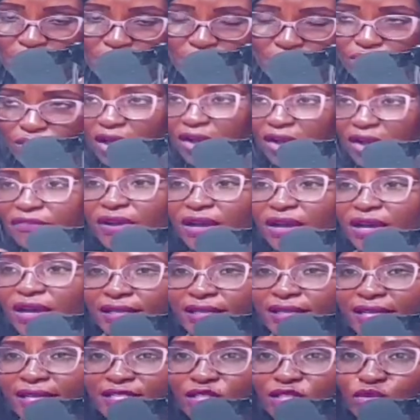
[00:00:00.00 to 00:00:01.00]
We
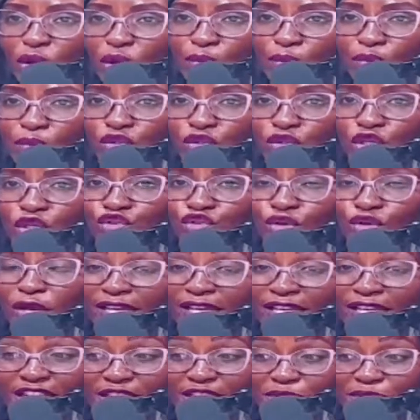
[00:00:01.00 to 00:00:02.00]
have cases where people just do
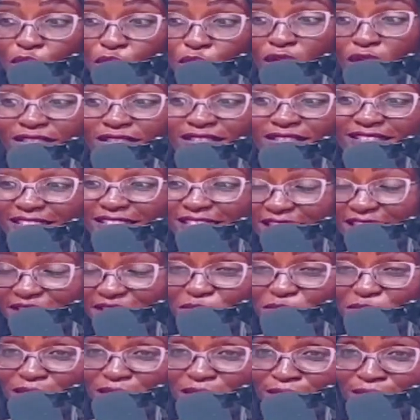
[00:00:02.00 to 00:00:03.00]
engagement. We call it
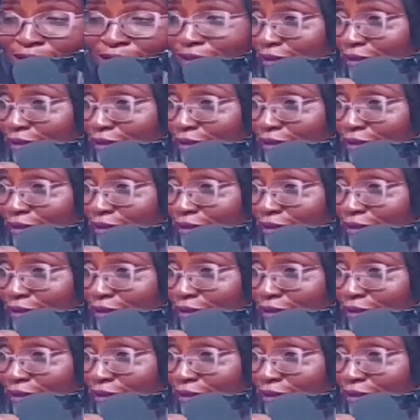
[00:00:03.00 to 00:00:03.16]
engagement